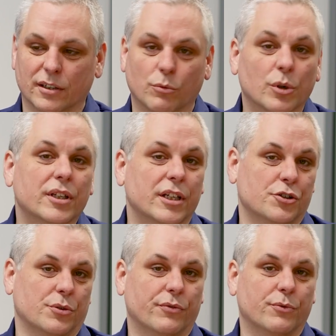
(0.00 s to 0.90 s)
quality
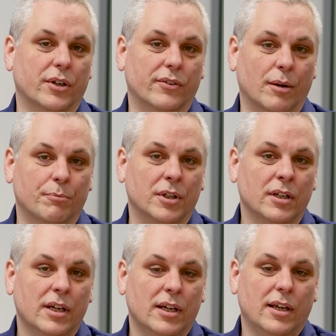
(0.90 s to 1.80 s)
issues, for
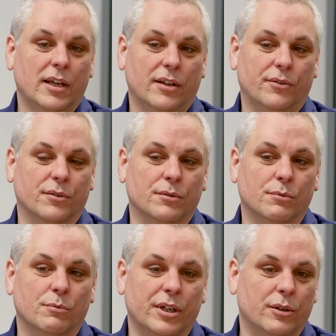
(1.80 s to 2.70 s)
example. So
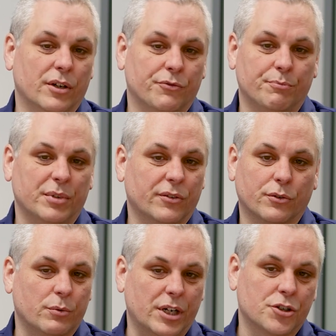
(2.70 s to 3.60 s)
when you have big
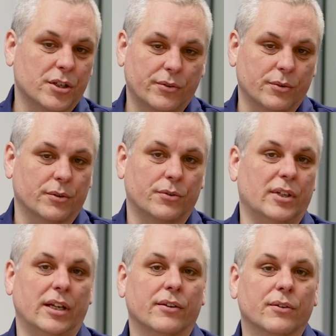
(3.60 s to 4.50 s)
scratches or
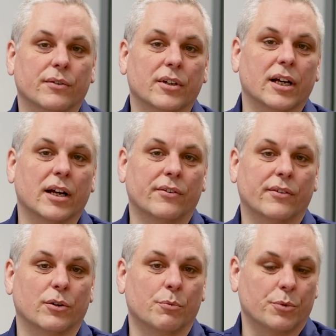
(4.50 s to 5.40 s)
stains on the
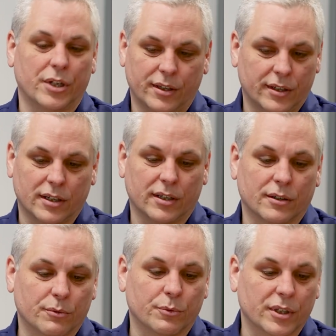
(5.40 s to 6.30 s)
glass, the
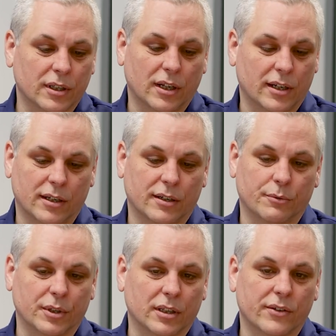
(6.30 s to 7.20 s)
operator
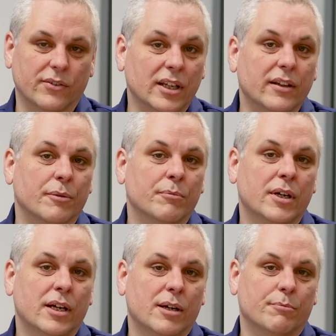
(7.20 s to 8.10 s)
will see
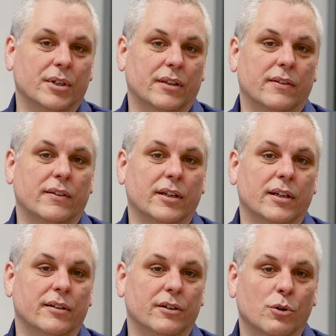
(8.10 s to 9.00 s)
them, but
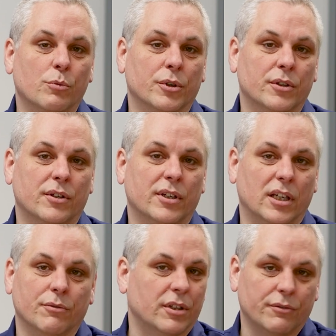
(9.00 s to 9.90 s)
the robot,
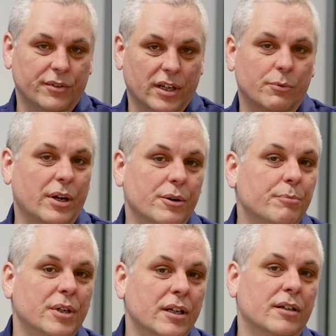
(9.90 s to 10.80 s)
even if they are very
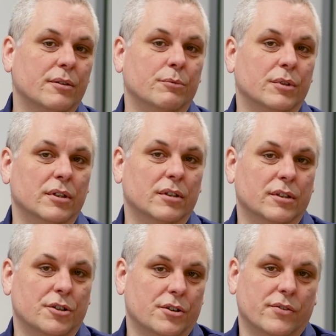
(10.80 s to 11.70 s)
big,
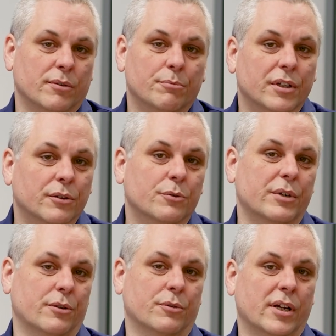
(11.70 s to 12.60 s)
will simply not
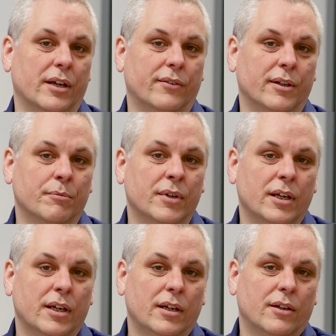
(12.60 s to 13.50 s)
recognize them.
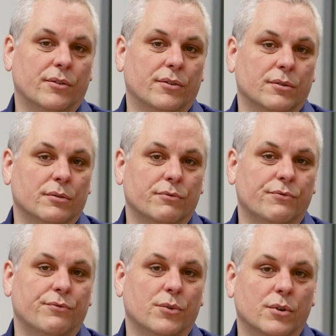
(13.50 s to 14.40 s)
So
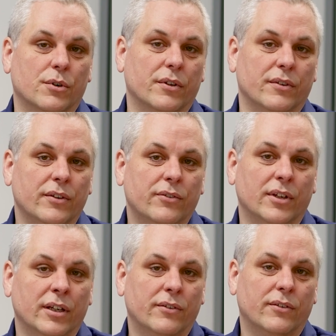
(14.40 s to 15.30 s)
for these
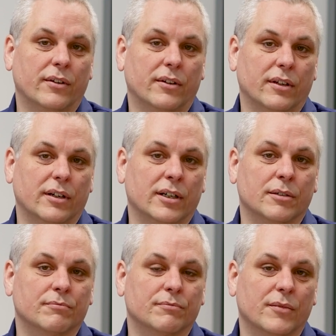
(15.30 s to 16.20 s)
things,
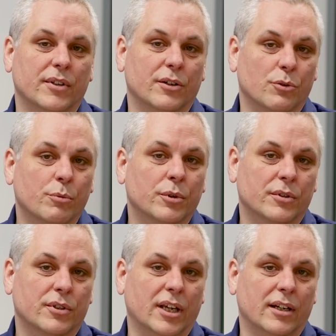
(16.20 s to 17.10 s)
the
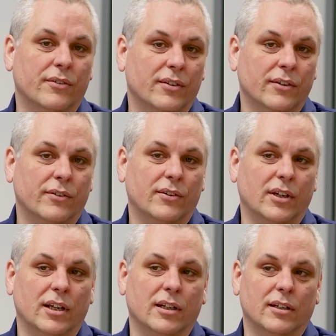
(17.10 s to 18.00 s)
robot can assist
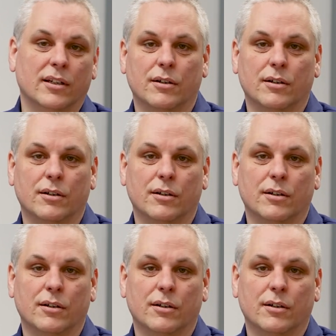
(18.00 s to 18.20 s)
in